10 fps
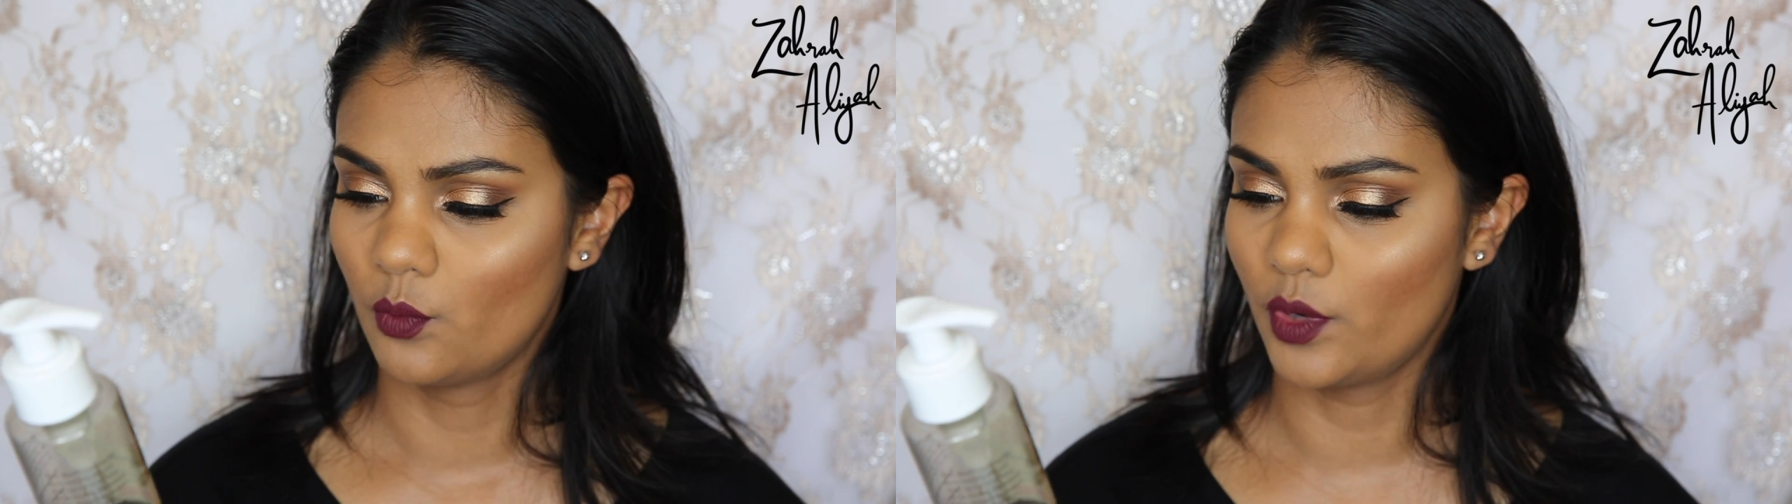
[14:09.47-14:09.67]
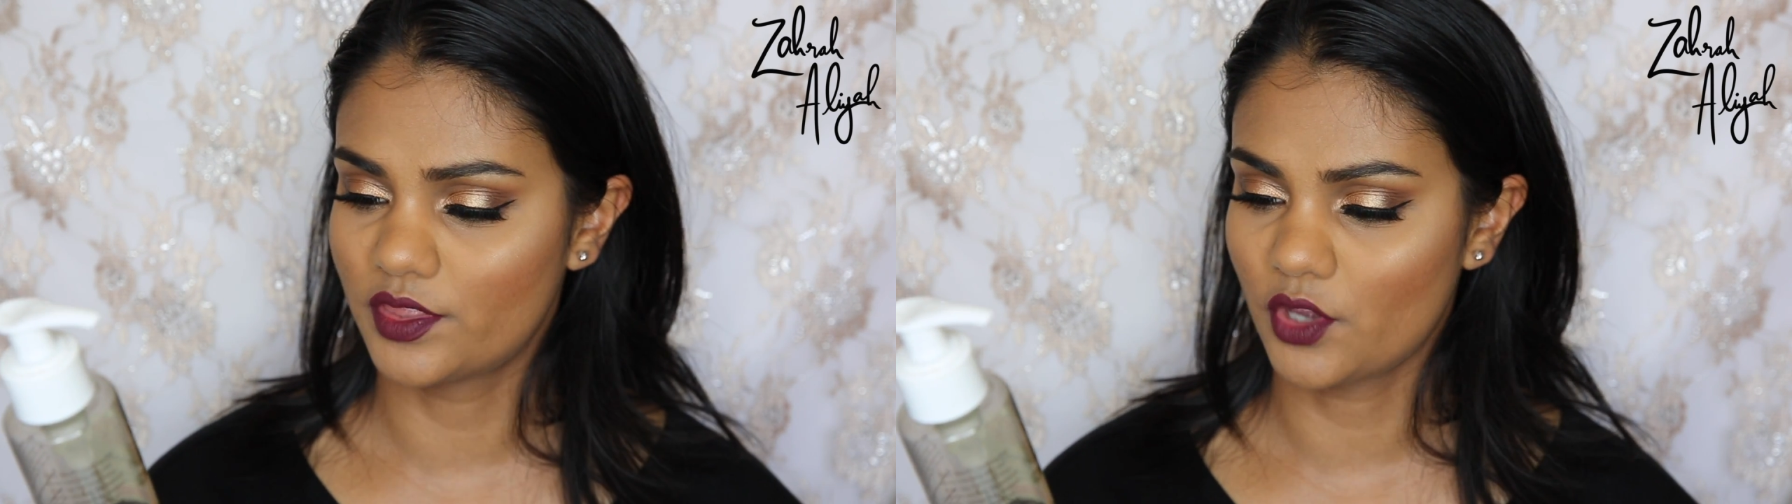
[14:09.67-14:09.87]

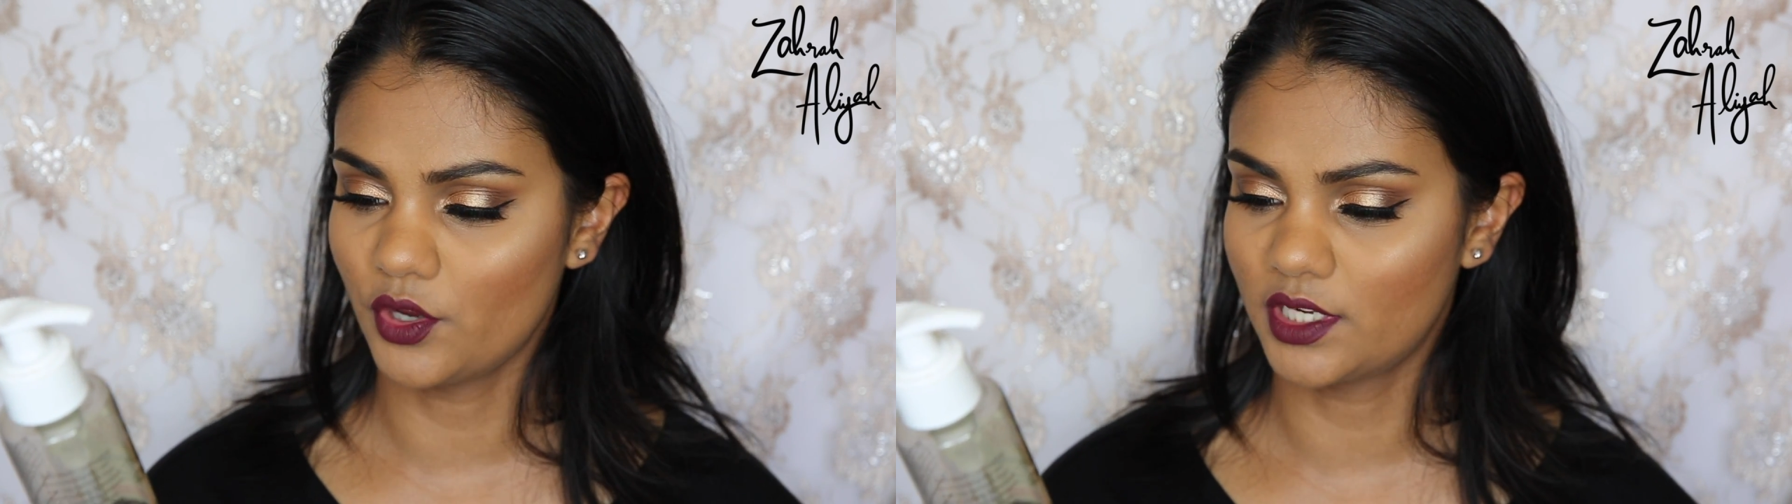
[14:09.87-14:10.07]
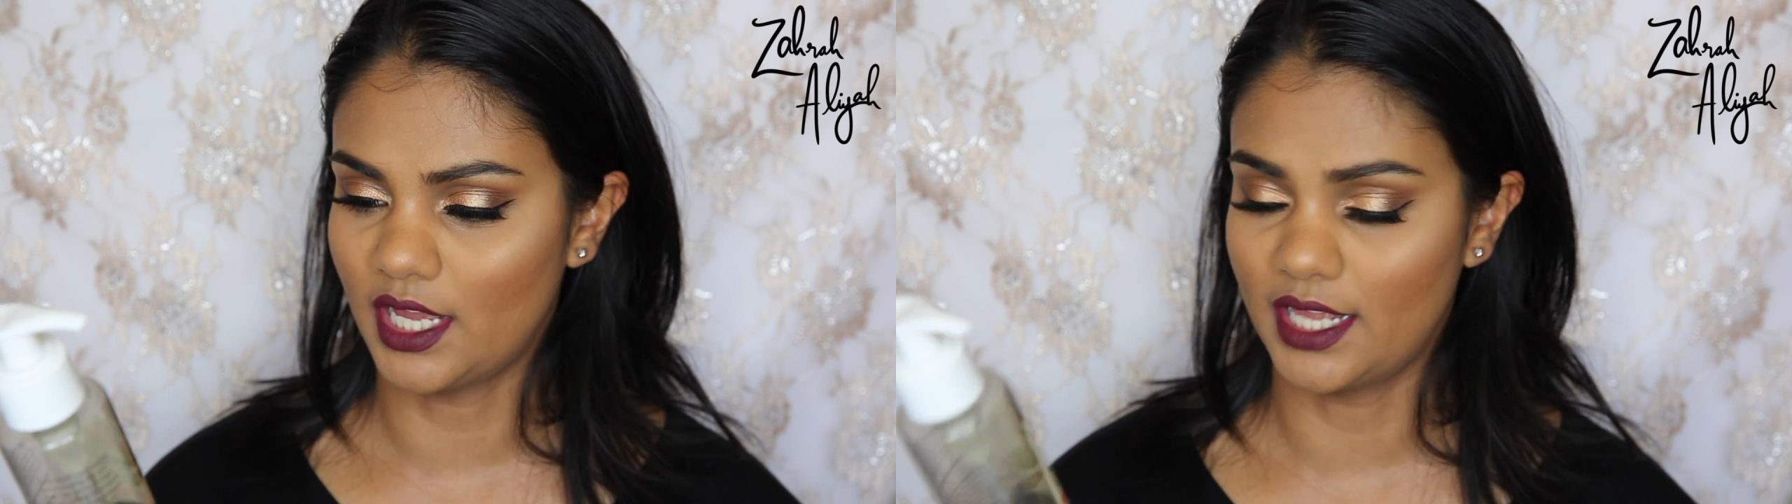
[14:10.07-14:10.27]
with
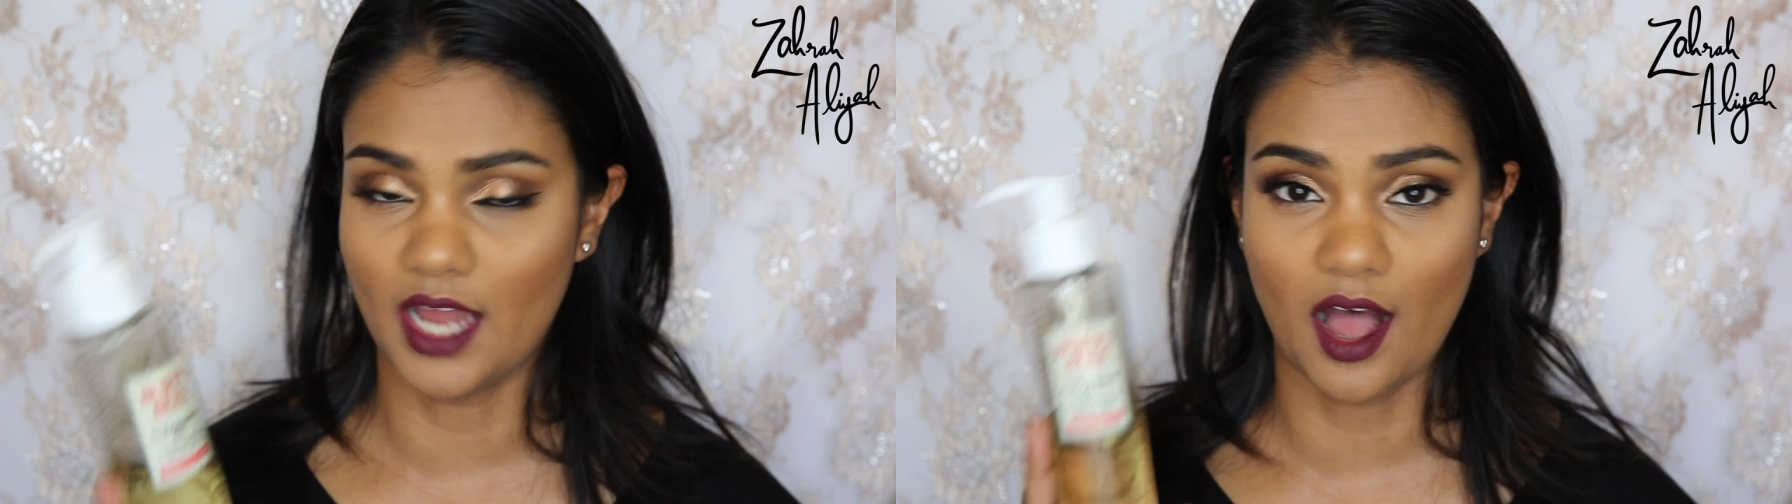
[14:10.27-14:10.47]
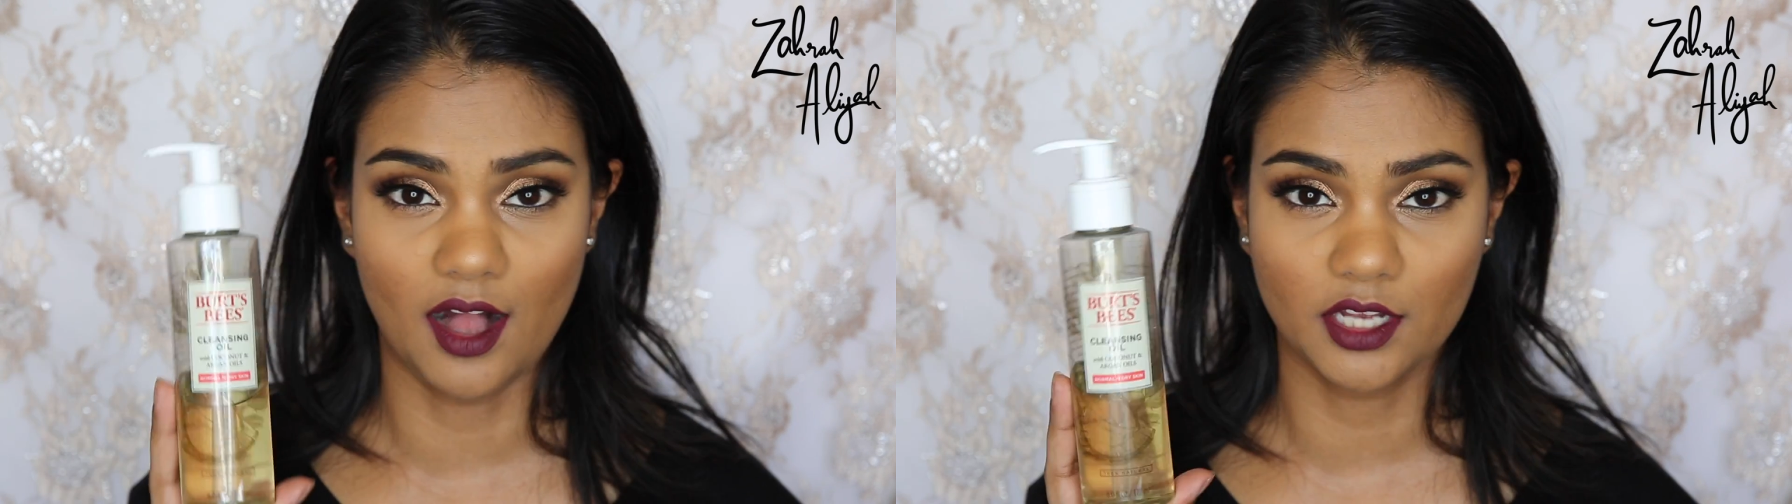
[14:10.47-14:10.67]
coconut
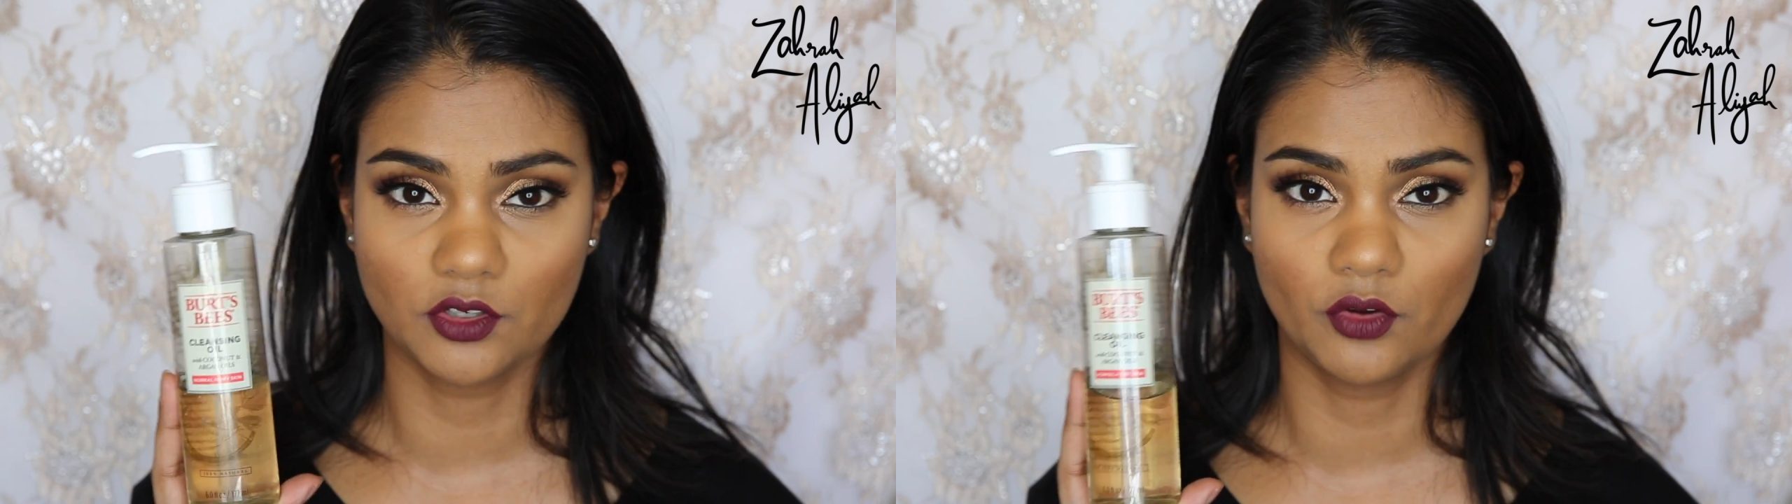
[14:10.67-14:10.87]
and argan